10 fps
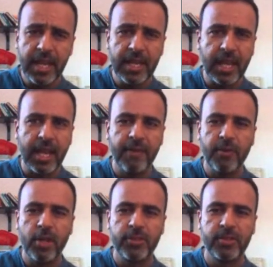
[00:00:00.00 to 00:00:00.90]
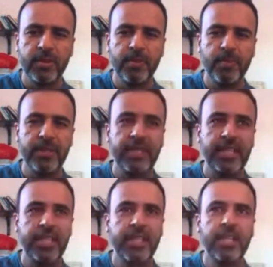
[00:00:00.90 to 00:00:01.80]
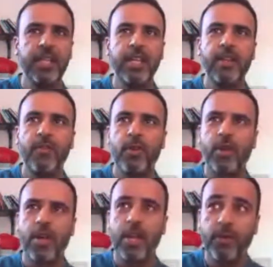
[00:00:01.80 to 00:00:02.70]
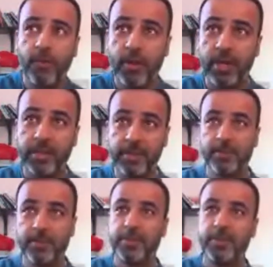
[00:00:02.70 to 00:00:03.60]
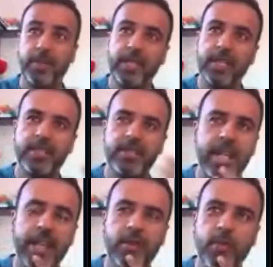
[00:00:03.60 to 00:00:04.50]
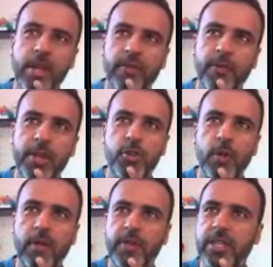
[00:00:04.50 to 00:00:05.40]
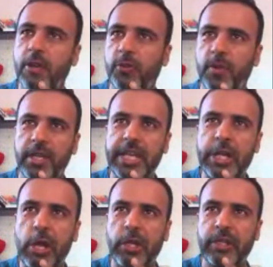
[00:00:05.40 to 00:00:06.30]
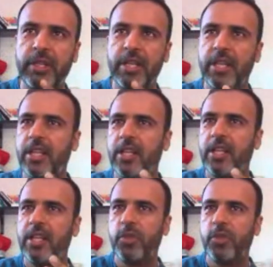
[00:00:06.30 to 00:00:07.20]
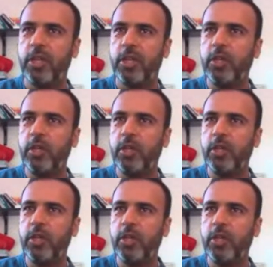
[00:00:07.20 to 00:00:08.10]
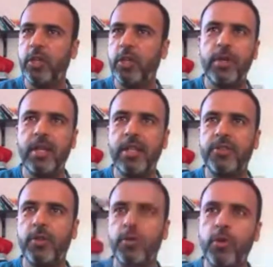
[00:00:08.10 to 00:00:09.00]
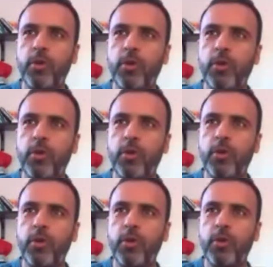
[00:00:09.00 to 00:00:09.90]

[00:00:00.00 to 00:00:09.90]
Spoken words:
and I was busy on work. So here's like one of the visual which I was working on. So you use Google. So Google